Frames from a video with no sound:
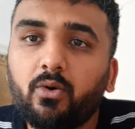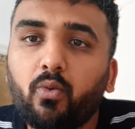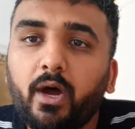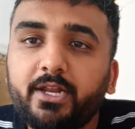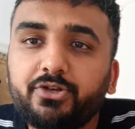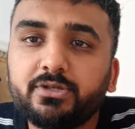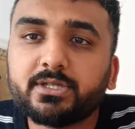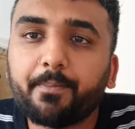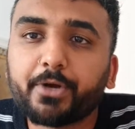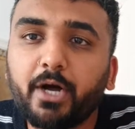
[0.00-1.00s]
Why did you
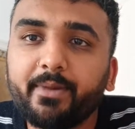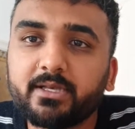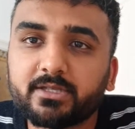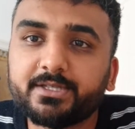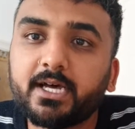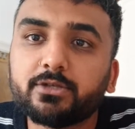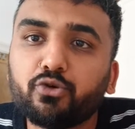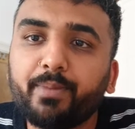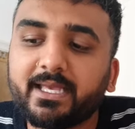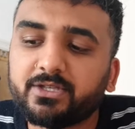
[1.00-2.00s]
stop coming to Turtle
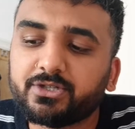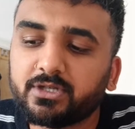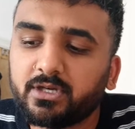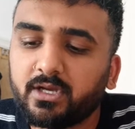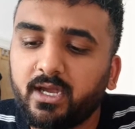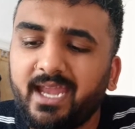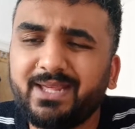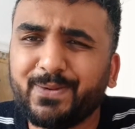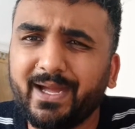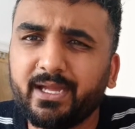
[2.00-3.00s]
Beach,
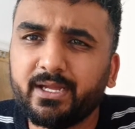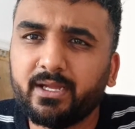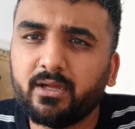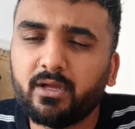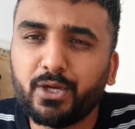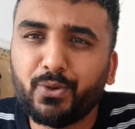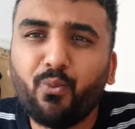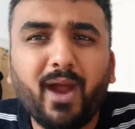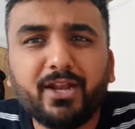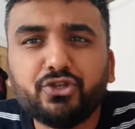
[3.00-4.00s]
anyway?
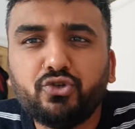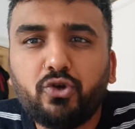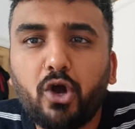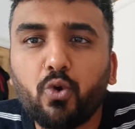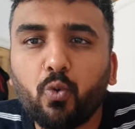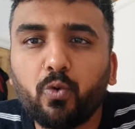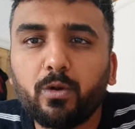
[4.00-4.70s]
Where did you go?